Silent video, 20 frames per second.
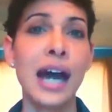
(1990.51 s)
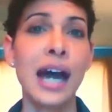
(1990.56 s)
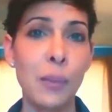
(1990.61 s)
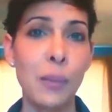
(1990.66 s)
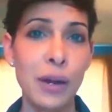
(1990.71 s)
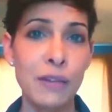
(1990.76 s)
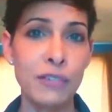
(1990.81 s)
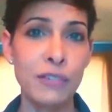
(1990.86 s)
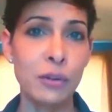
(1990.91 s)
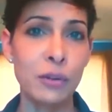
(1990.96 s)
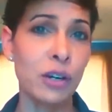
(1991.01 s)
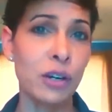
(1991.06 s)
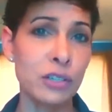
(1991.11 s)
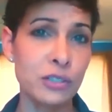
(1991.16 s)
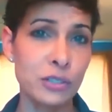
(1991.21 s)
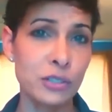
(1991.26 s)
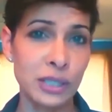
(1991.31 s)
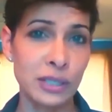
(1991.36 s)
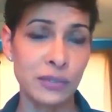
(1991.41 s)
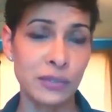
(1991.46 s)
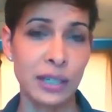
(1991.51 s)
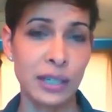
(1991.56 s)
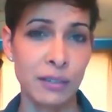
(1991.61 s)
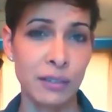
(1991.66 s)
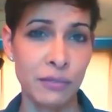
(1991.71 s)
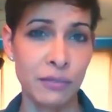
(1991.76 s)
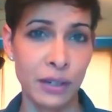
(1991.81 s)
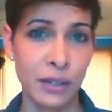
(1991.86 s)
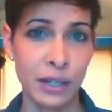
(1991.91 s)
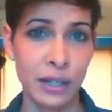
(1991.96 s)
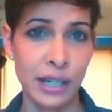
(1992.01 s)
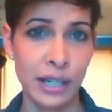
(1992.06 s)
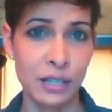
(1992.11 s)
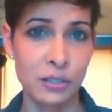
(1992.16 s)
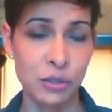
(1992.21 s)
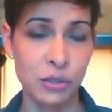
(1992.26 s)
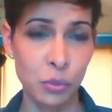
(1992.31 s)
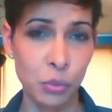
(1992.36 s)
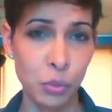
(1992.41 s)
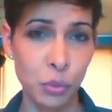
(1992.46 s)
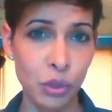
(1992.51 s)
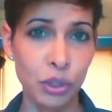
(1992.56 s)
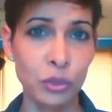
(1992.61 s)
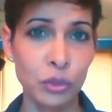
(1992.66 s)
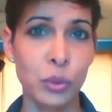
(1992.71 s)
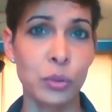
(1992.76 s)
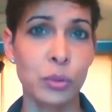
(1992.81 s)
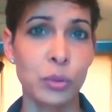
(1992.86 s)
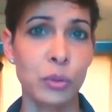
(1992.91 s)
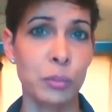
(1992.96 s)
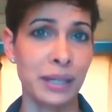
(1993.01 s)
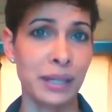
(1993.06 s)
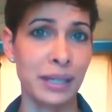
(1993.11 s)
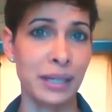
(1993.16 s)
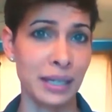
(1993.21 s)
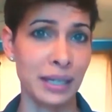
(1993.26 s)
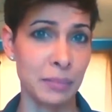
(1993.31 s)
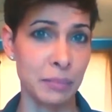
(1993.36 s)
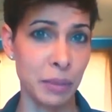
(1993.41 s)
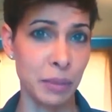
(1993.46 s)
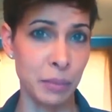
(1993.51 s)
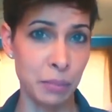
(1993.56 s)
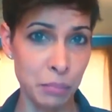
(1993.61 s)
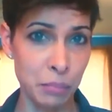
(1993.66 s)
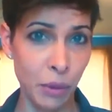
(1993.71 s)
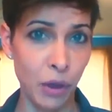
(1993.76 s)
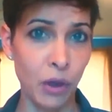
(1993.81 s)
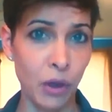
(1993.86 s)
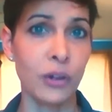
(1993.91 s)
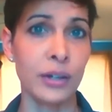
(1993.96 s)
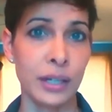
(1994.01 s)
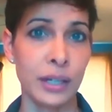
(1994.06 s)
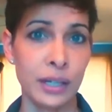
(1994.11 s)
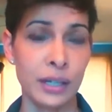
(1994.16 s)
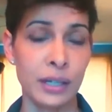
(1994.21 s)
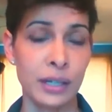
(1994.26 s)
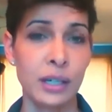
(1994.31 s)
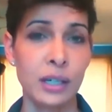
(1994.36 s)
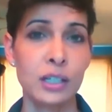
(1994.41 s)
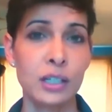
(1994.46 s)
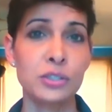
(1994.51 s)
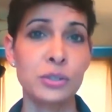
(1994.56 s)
However, we're also living in a very unnatural world where we're being bombarded.